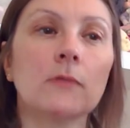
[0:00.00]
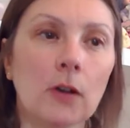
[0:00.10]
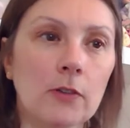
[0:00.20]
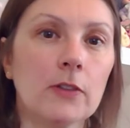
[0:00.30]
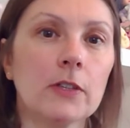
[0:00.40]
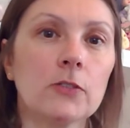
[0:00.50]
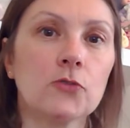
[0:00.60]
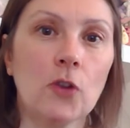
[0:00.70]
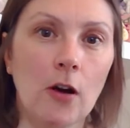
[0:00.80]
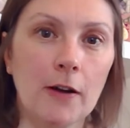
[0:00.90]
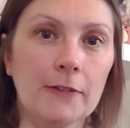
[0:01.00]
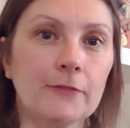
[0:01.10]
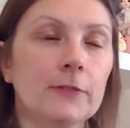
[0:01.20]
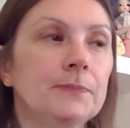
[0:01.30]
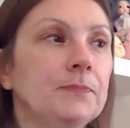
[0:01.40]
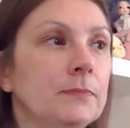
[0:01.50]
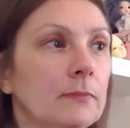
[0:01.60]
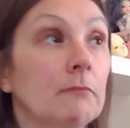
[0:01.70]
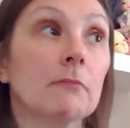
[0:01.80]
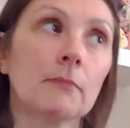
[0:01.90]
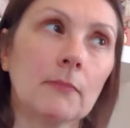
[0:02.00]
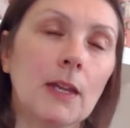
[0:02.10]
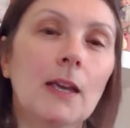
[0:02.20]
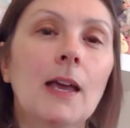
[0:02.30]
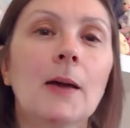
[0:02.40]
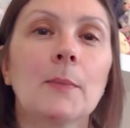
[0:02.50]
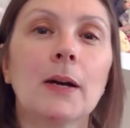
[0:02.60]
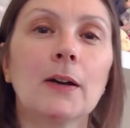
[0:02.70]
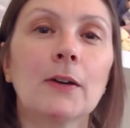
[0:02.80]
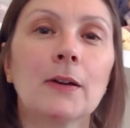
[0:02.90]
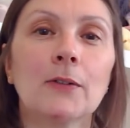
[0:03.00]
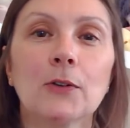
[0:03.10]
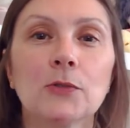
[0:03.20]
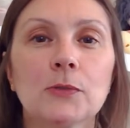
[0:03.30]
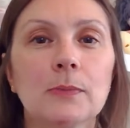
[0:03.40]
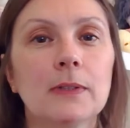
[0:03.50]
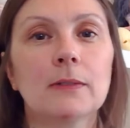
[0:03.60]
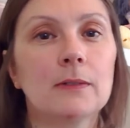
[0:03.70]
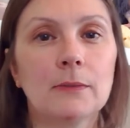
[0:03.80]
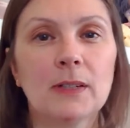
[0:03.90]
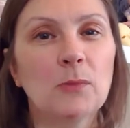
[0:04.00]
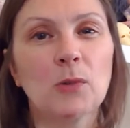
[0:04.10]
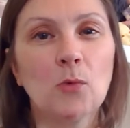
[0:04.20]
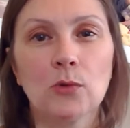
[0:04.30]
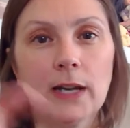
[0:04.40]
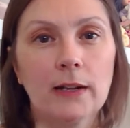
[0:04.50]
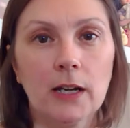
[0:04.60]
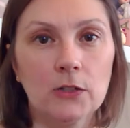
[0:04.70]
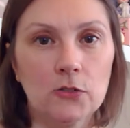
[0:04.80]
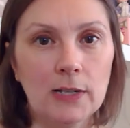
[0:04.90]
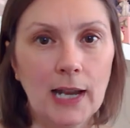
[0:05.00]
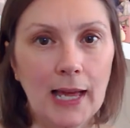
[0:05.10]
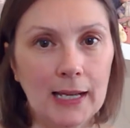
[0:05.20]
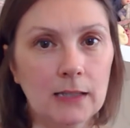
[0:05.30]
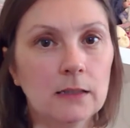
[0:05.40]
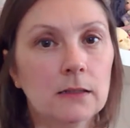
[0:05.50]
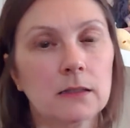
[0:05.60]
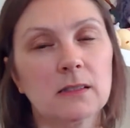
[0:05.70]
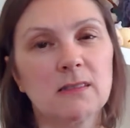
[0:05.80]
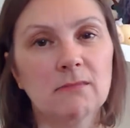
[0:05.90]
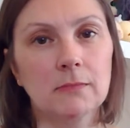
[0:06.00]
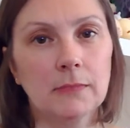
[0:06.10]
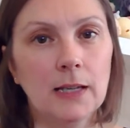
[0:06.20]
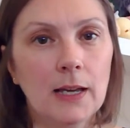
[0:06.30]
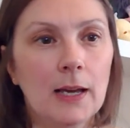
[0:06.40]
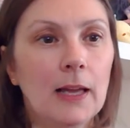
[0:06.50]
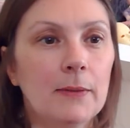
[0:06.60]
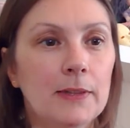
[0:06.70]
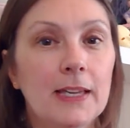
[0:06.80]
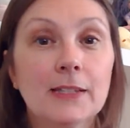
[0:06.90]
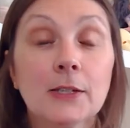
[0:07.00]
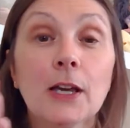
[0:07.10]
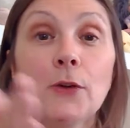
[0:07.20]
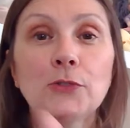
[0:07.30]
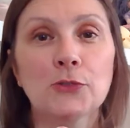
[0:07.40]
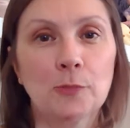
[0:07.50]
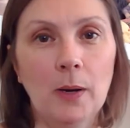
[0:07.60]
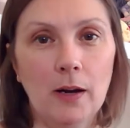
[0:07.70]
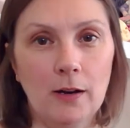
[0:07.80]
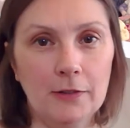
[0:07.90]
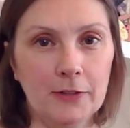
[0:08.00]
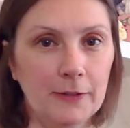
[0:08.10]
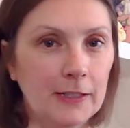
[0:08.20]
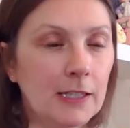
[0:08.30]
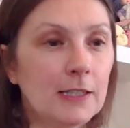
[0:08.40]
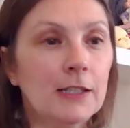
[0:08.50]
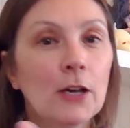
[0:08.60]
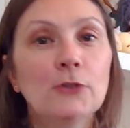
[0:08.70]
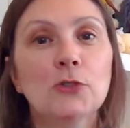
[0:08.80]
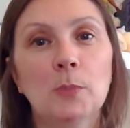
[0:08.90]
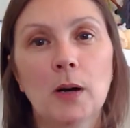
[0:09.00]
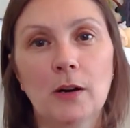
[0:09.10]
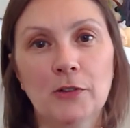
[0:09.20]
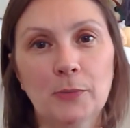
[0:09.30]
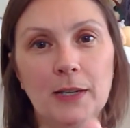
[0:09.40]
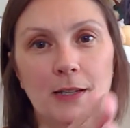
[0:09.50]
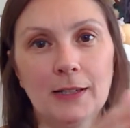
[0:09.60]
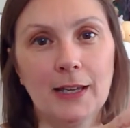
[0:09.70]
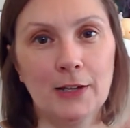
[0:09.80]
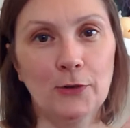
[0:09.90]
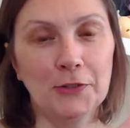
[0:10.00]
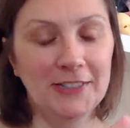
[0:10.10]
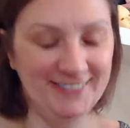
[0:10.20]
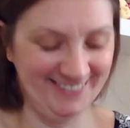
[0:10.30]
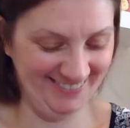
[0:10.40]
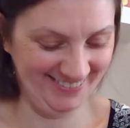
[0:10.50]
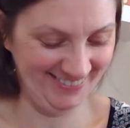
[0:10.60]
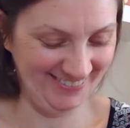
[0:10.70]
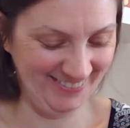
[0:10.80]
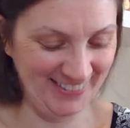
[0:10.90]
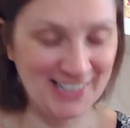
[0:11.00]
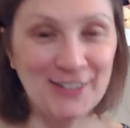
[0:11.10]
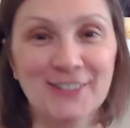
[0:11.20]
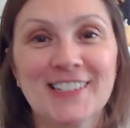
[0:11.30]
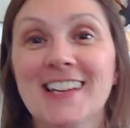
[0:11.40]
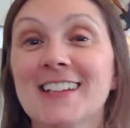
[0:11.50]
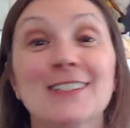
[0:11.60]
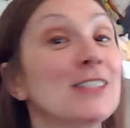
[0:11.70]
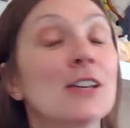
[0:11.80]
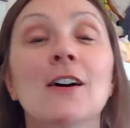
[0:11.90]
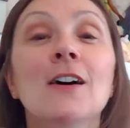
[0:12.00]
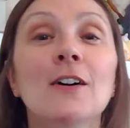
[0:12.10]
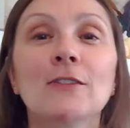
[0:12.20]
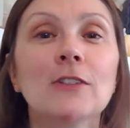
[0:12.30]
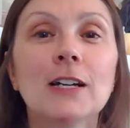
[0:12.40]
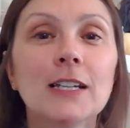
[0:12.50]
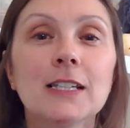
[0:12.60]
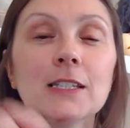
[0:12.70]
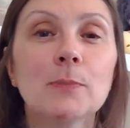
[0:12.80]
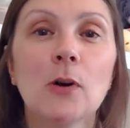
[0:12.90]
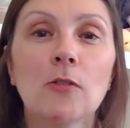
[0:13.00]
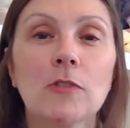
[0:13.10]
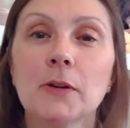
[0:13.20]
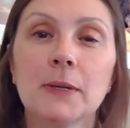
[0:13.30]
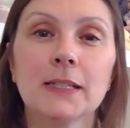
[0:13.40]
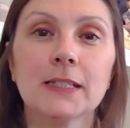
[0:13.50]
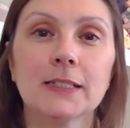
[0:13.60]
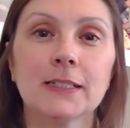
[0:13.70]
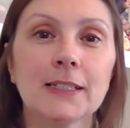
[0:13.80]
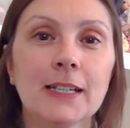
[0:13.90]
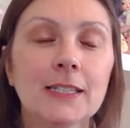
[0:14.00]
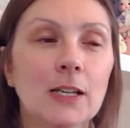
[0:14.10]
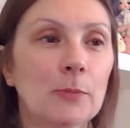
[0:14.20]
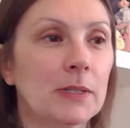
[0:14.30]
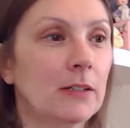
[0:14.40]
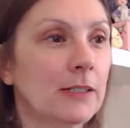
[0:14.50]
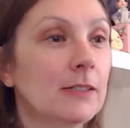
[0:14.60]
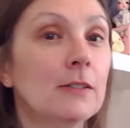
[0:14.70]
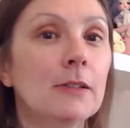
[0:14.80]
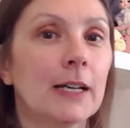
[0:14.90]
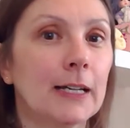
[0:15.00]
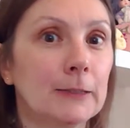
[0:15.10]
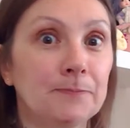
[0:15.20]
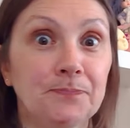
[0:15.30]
rather than drive. But of course, we don't want to walk down a country lane, because there's a coastal path. He said there's a coastal path we can get on, which will take us right into Polruan, and yes, that'll be nice. Okay.